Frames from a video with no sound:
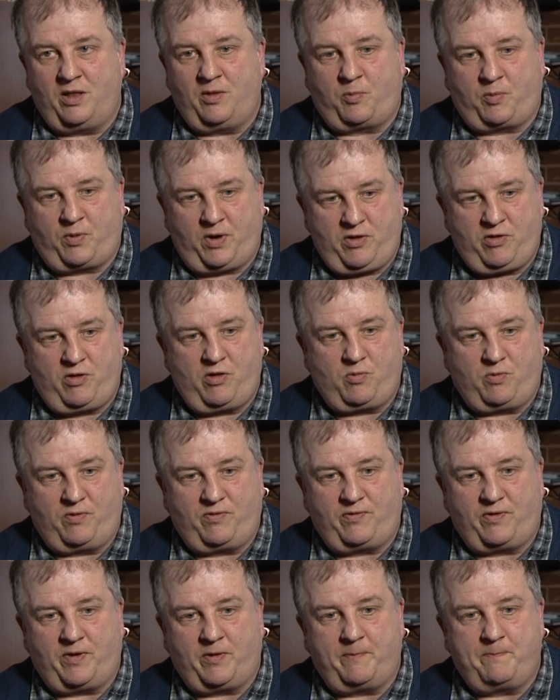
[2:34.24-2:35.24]
and the pressures
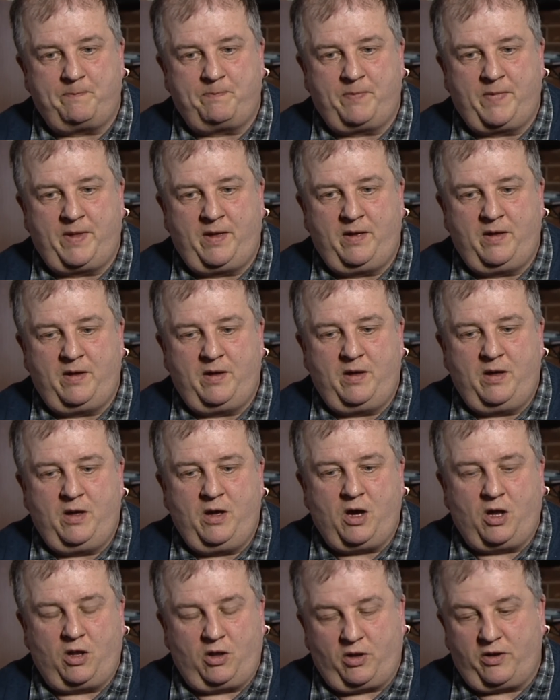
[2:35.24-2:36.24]
we've felt.
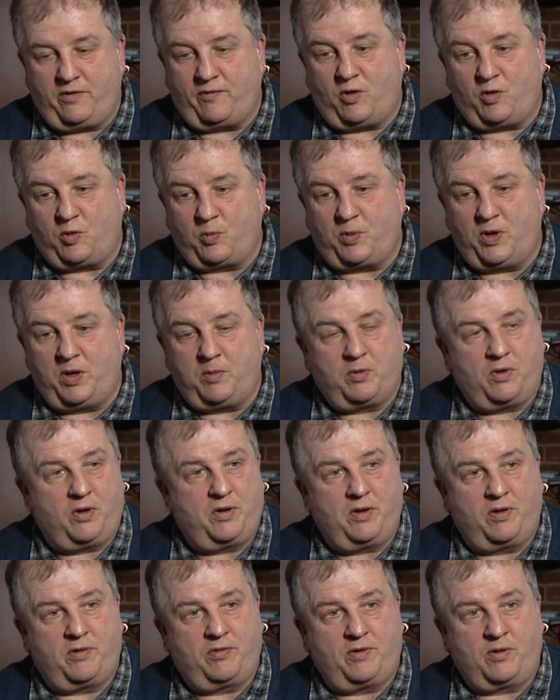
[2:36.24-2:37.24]
A lot of older people,
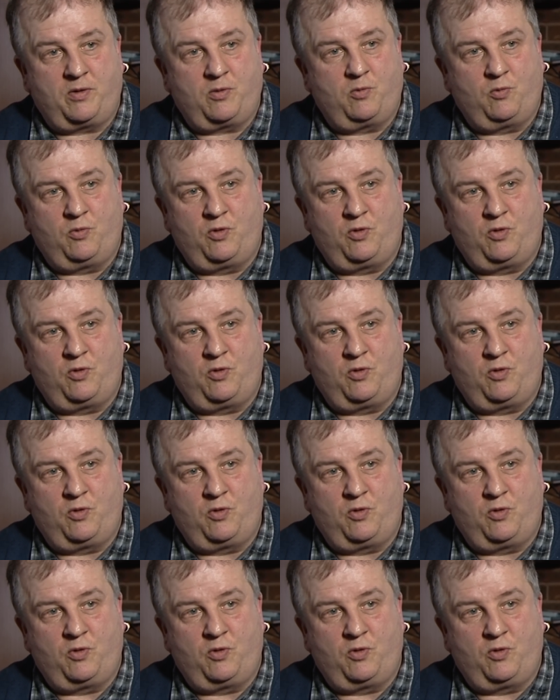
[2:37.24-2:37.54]
I don't think,